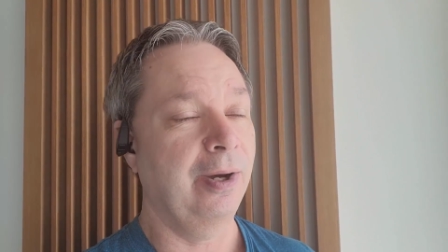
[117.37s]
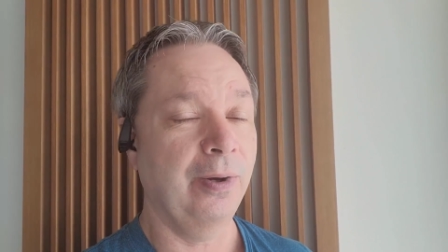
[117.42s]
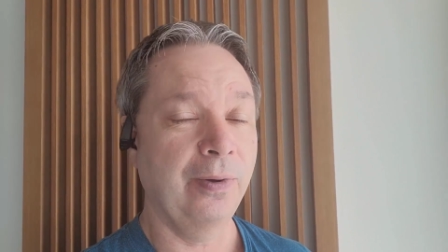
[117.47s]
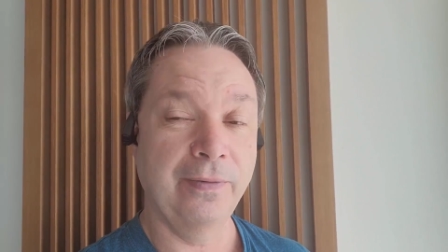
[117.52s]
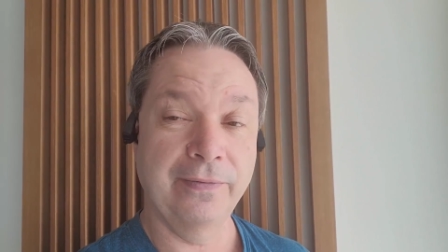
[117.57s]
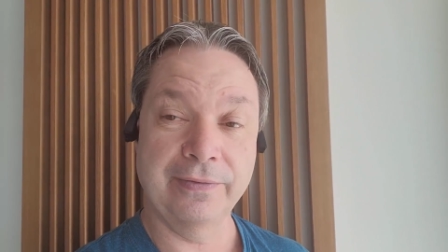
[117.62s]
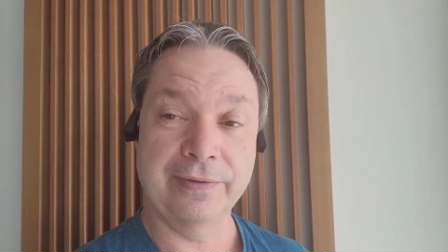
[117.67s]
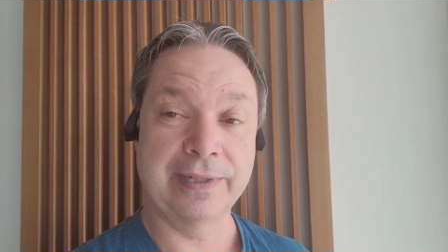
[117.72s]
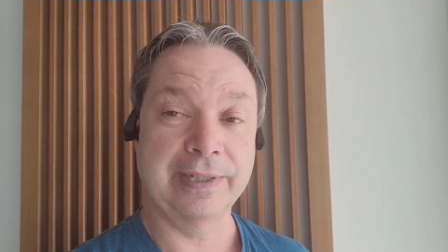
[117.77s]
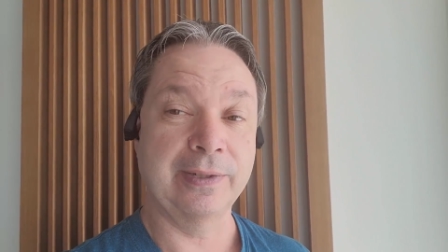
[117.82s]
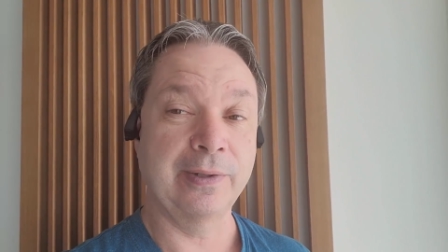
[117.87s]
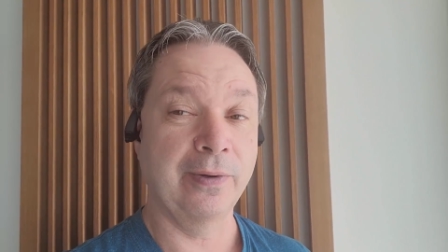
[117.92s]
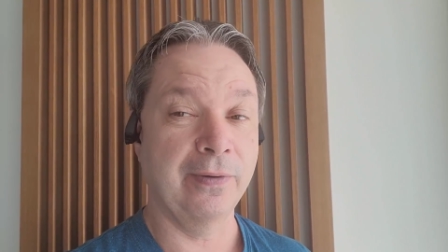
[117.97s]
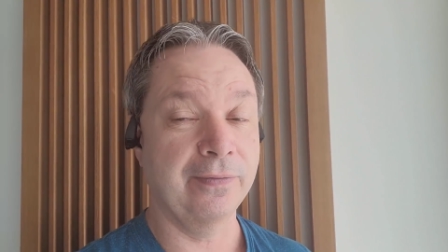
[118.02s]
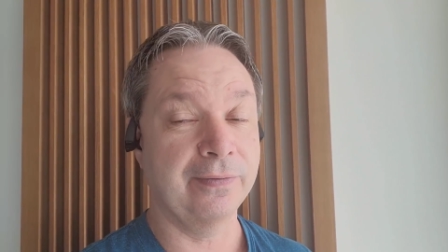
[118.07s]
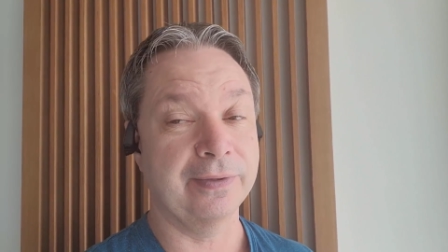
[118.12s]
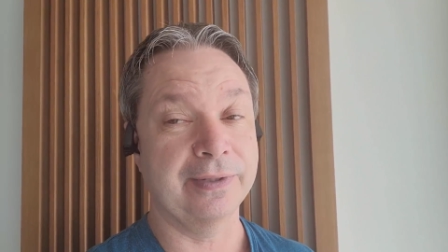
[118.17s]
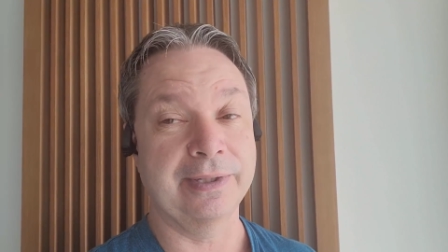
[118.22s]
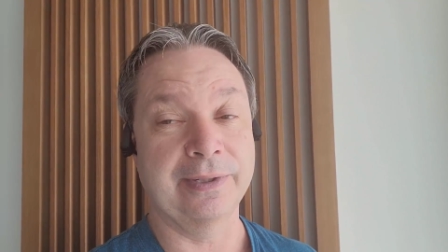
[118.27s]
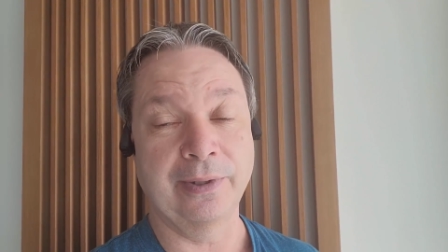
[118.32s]
over and
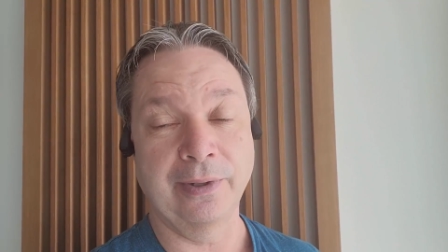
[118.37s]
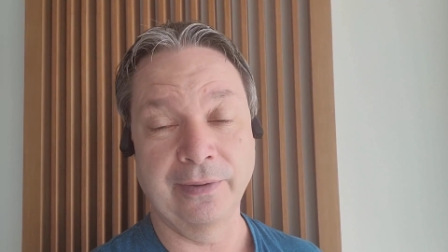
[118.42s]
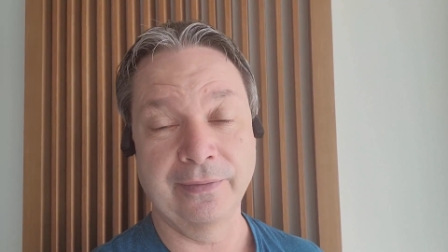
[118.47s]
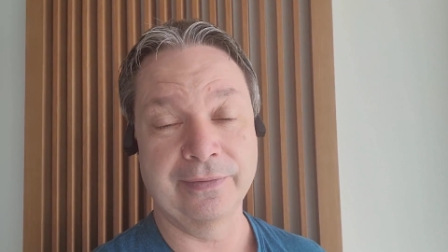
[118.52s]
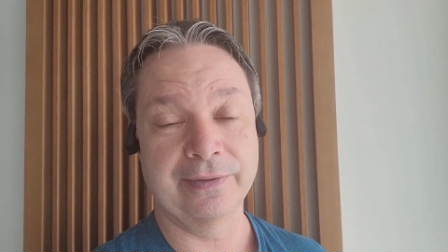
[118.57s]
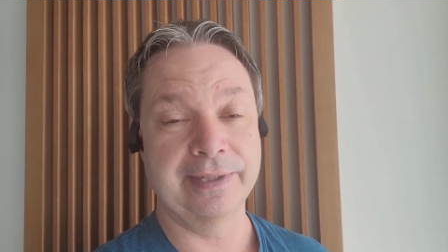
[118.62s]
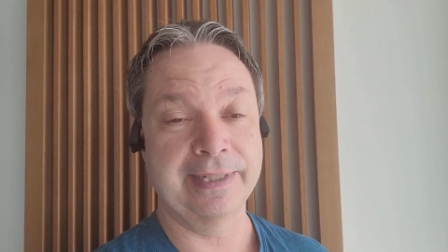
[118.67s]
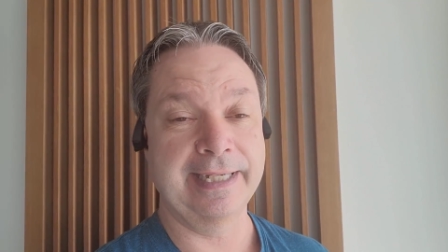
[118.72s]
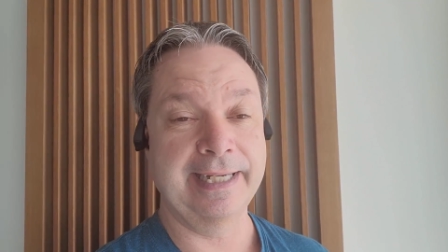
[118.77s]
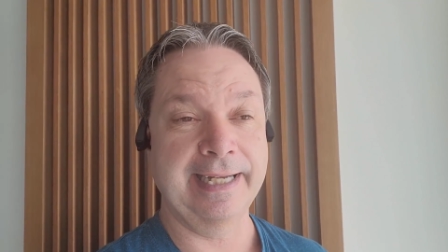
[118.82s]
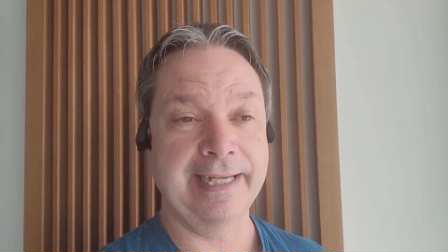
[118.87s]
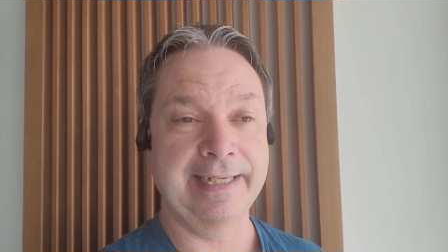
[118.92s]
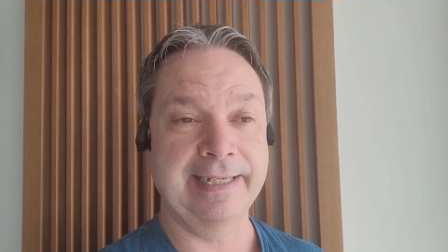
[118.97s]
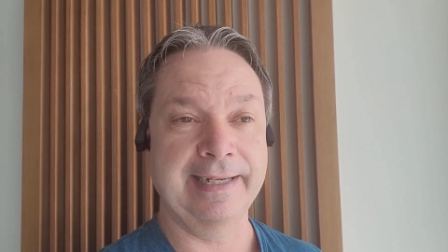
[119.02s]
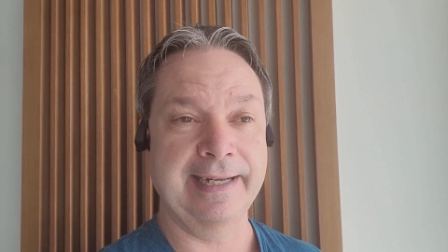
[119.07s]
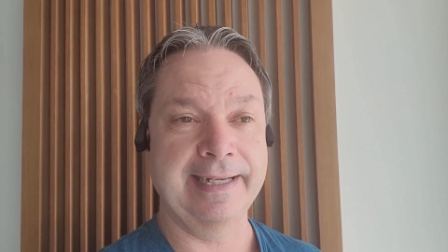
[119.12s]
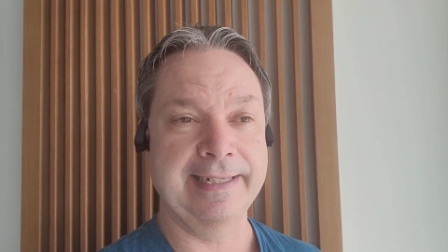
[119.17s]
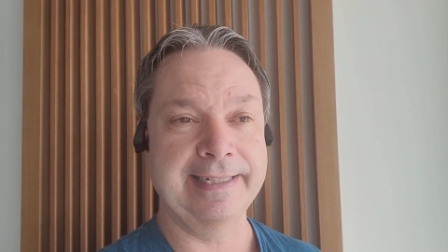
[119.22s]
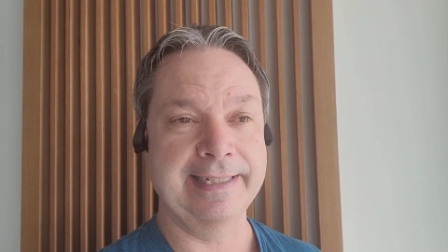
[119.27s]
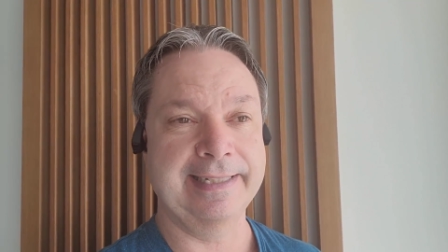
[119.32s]
over and over again. And
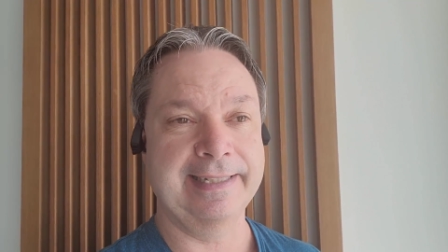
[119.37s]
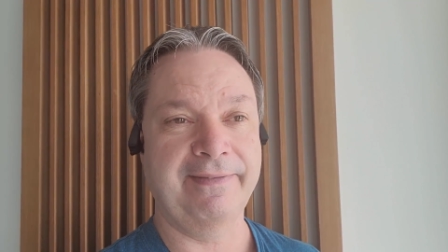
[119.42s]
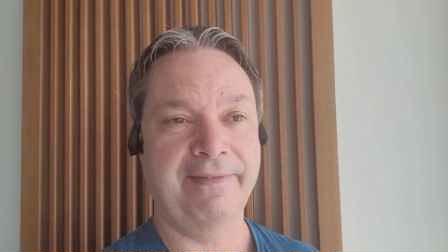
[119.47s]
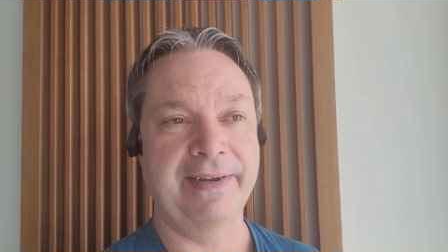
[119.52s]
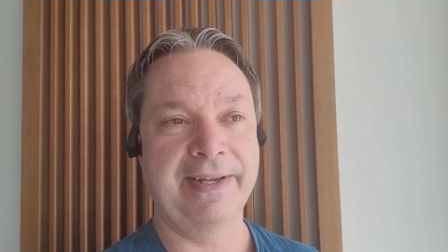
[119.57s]
I just